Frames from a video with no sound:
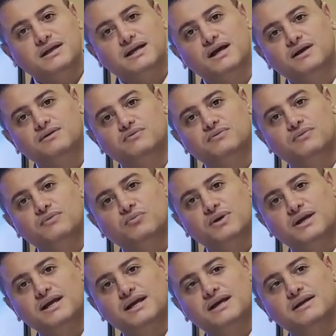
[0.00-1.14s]
Yeah.
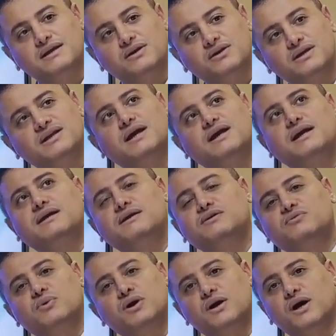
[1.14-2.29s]
Within it, there is a
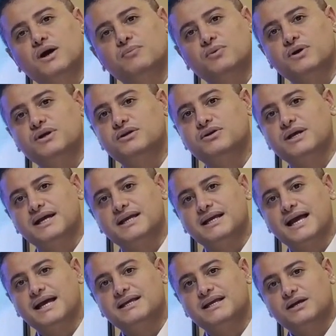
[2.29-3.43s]
small upward trend
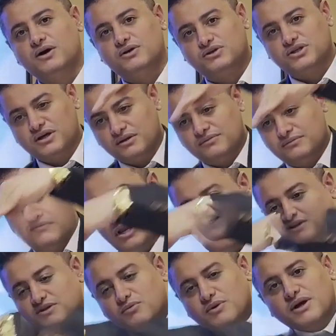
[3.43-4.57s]
and a long-term
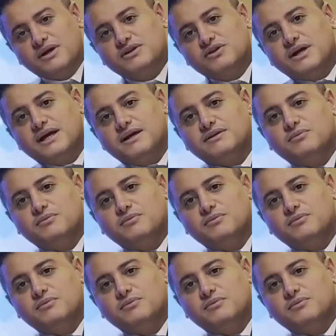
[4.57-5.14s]
downward trend.